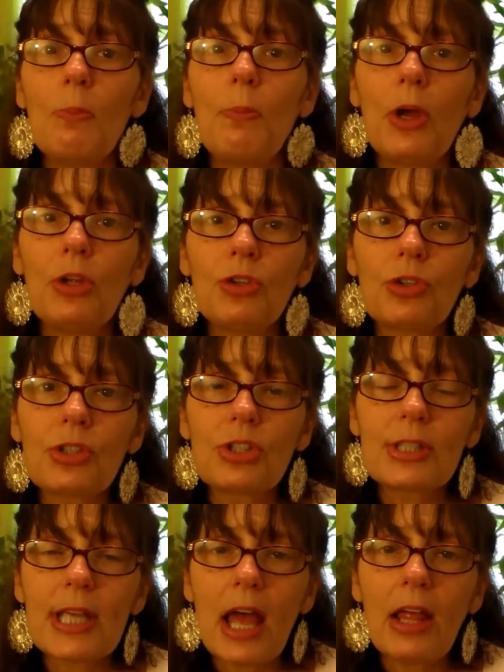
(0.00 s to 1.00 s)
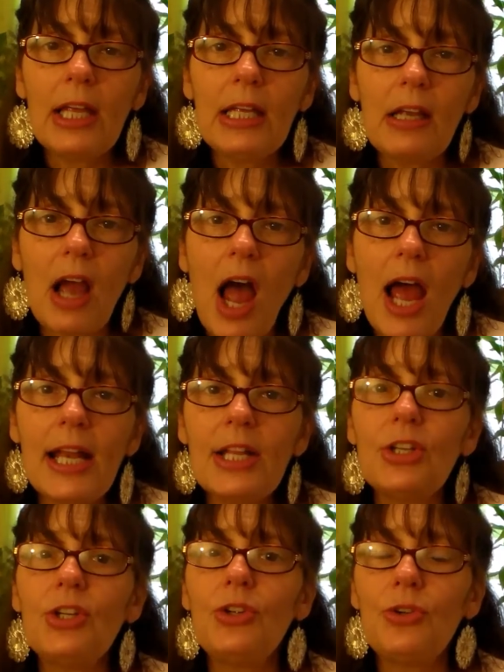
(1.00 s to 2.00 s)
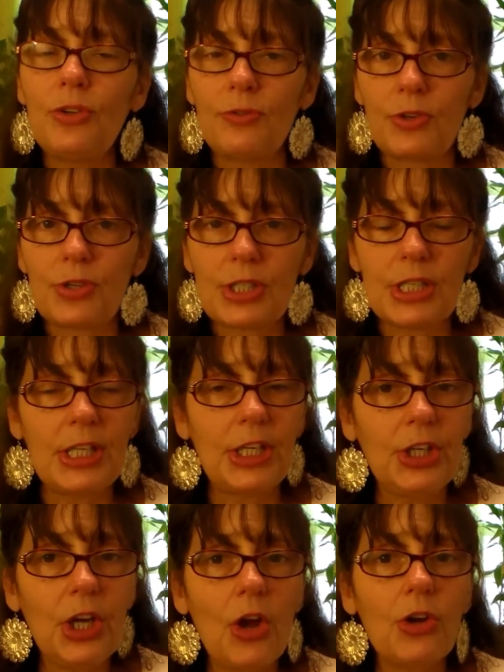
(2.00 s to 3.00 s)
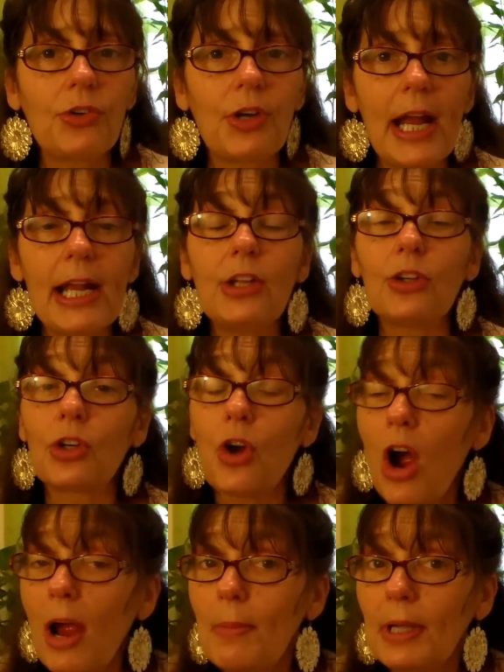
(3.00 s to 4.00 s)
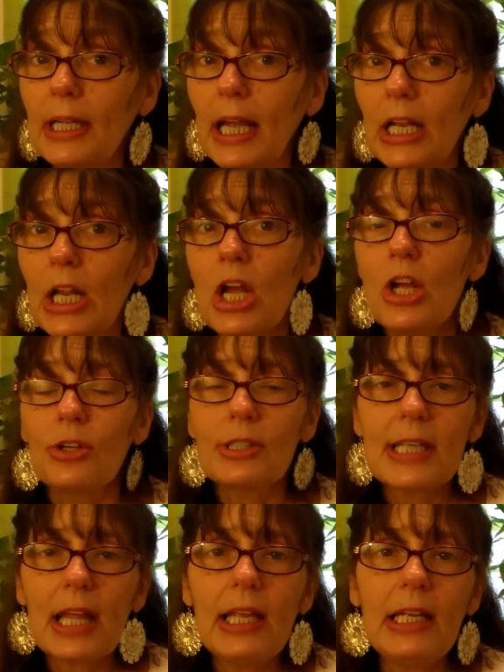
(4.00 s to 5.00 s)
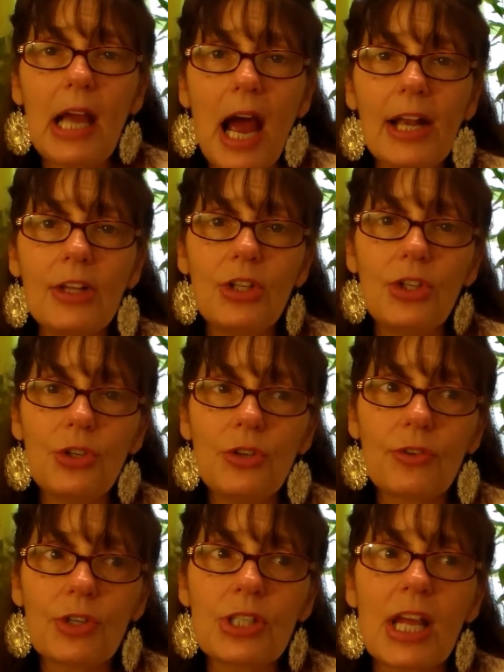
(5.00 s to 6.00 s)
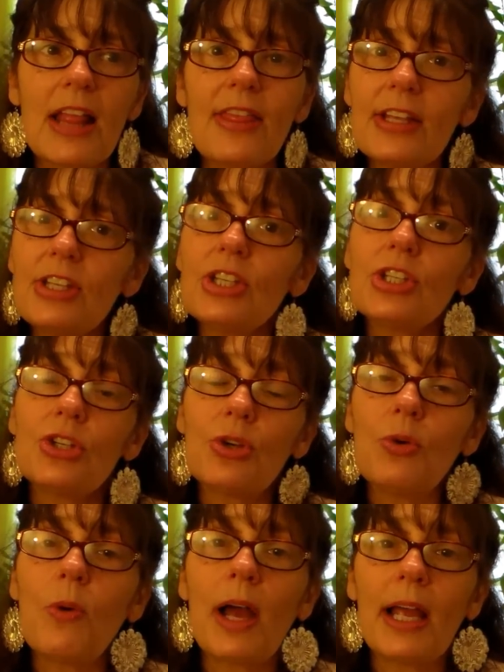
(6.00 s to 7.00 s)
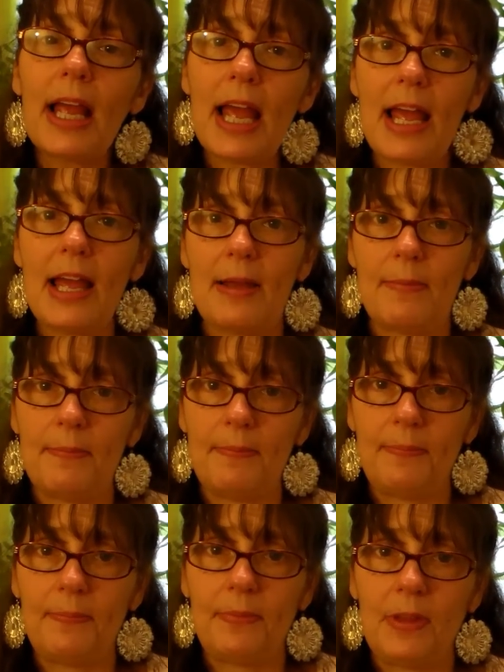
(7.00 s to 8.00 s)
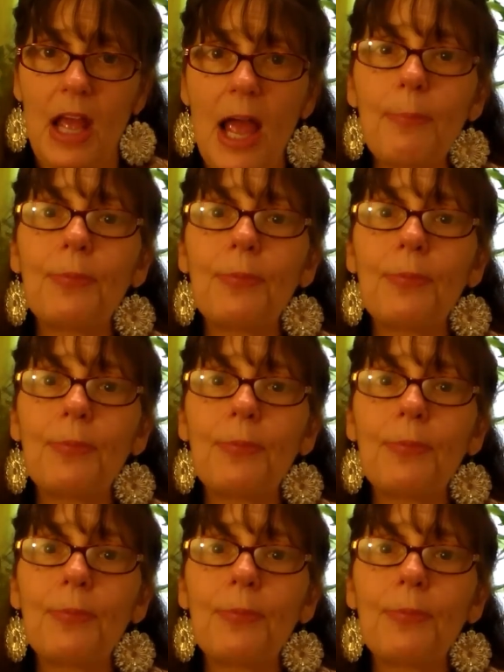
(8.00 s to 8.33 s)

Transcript: But you're telling God in the universe, and here you go creating your karma again. You're telling God in the universe, this is who I am. I